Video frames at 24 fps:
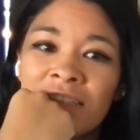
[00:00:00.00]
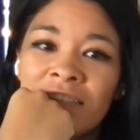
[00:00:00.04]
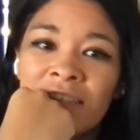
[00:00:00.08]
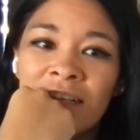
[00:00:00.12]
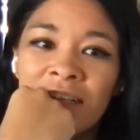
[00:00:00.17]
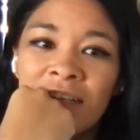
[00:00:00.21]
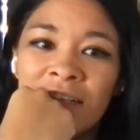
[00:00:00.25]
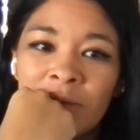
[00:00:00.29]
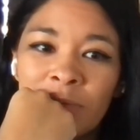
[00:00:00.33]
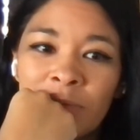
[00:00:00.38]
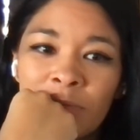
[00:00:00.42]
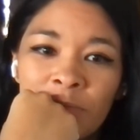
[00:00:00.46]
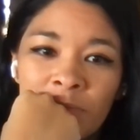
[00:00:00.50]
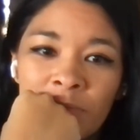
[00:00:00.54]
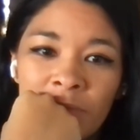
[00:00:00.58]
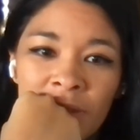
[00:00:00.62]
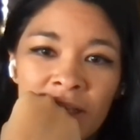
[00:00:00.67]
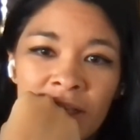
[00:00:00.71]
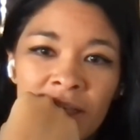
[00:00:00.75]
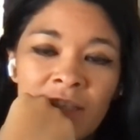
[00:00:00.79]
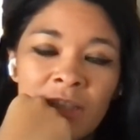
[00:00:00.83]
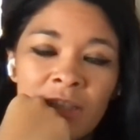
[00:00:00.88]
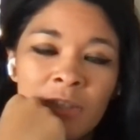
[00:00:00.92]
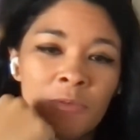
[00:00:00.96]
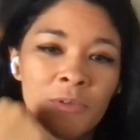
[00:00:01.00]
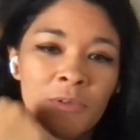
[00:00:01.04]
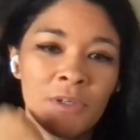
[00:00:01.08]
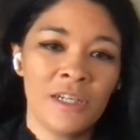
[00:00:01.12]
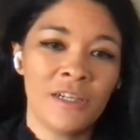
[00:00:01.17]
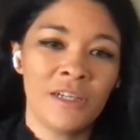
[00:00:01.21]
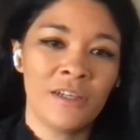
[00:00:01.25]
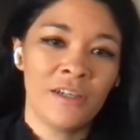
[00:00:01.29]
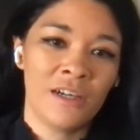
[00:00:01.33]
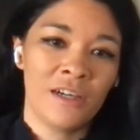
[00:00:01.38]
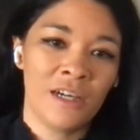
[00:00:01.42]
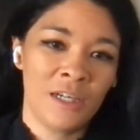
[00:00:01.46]

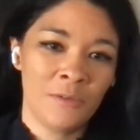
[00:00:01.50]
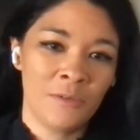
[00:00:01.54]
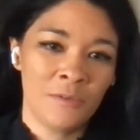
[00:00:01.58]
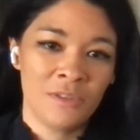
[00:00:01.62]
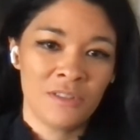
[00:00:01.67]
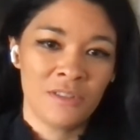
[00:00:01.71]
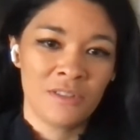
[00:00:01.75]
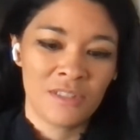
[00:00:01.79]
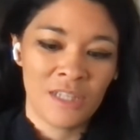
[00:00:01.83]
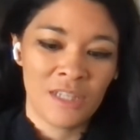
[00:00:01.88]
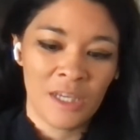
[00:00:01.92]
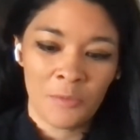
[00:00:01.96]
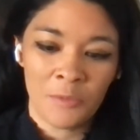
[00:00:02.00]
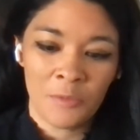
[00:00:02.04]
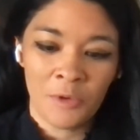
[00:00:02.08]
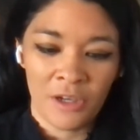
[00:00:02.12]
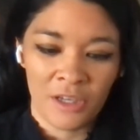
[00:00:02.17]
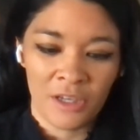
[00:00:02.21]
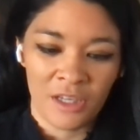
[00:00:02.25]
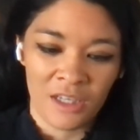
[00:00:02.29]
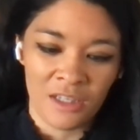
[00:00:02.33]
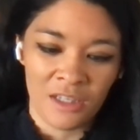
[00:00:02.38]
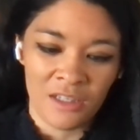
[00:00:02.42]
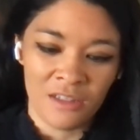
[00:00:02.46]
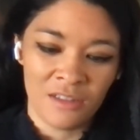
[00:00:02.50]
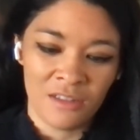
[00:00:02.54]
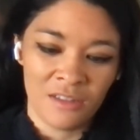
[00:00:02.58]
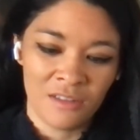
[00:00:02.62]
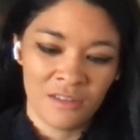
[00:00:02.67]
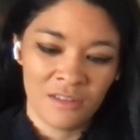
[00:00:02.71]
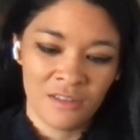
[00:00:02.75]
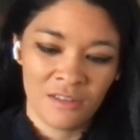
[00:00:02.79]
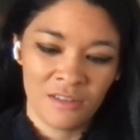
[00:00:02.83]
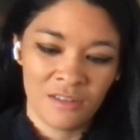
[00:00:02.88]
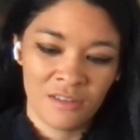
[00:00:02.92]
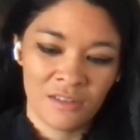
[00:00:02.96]
where I was
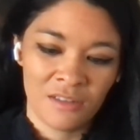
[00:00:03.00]
working